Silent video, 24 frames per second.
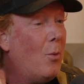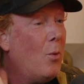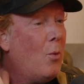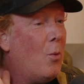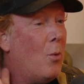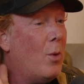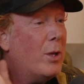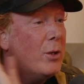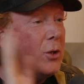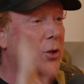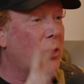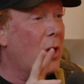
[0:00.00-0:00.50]

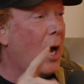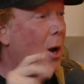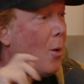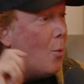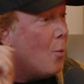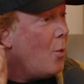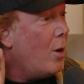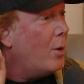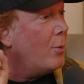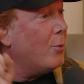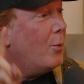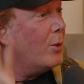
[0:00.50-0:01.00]
What's
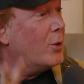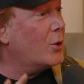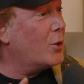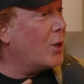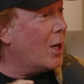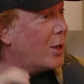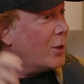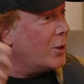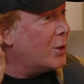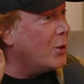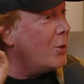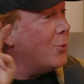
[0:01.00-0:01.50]
shot one, what's
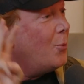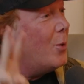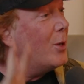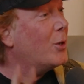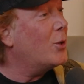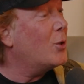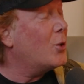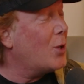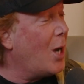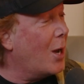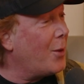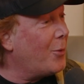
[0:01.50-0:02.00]
shot two,
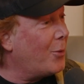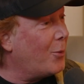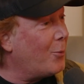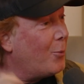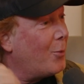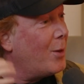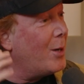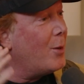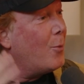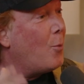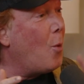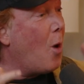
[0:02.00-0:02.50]
what's shot
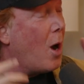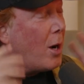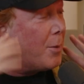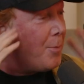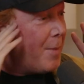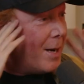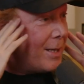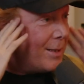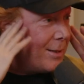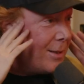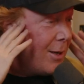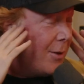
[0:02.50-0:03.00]
three,
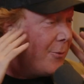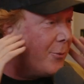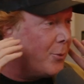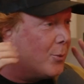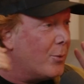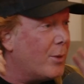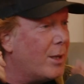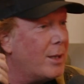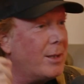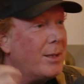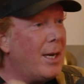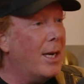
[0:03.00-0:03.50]
walk myself
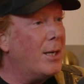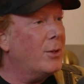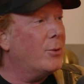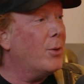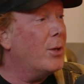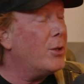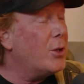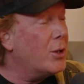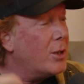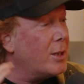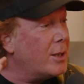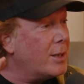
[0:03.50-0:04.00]
through the day.
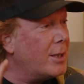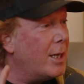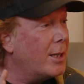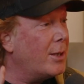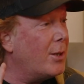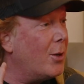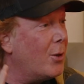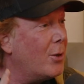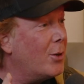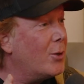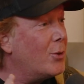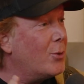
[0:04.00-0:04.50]
So I just
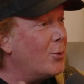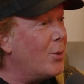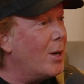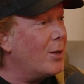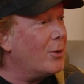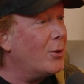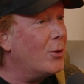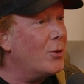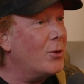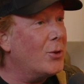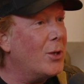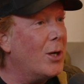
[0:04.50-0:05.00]
sit there in a
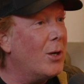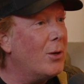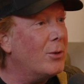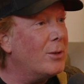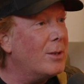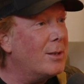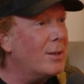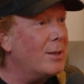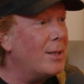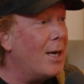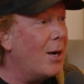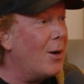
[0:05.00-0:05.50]
director's chair
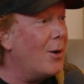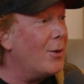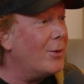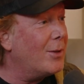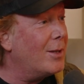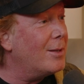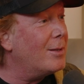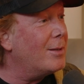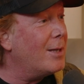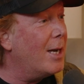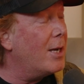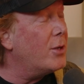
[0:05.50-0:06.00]
and stare
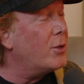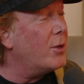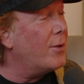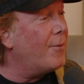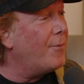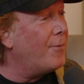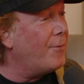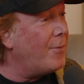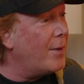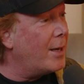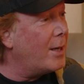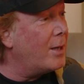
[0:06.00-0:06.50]
at the stage
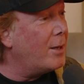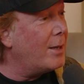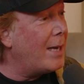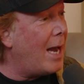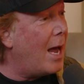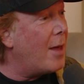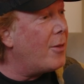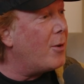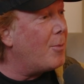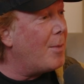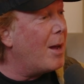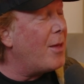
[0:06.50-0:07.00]
and
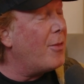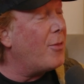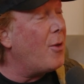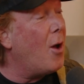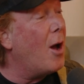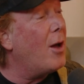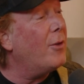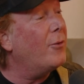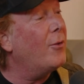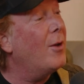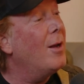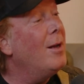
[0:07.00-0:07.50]
gather my
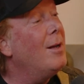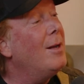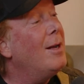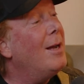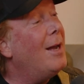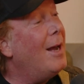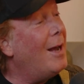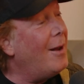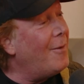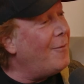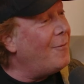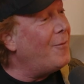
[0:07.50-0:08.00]
thoughts
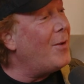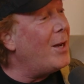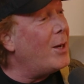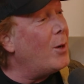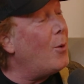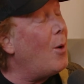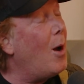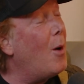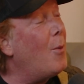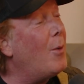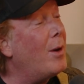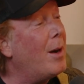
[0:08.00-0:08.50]
and
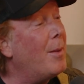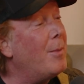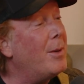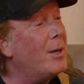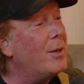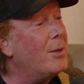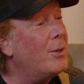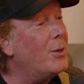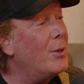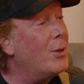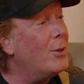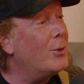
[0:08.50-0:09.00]
figure out what I'm
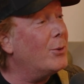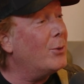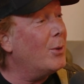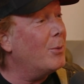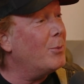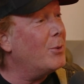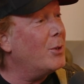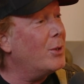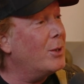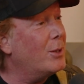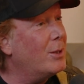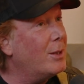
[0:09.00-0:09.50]
going to do.
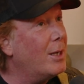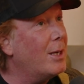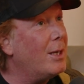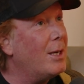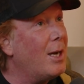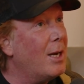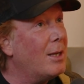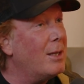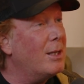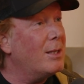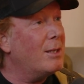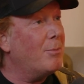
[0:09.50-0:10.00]
So I'm just
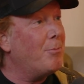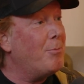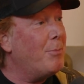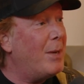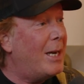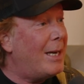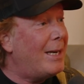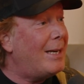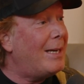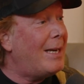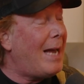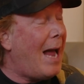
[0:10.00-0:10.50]
sitting on this
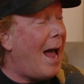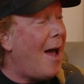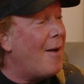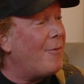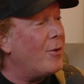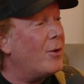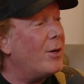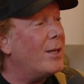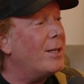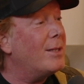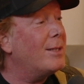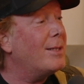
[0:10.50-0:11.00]
big
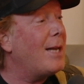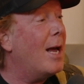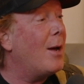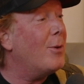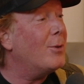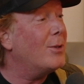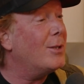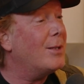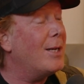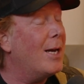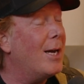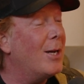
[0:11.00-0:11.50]
cavernous
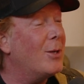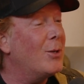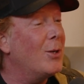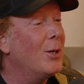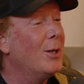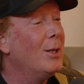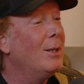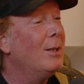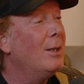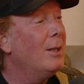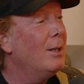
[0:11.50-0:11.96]
soundstage.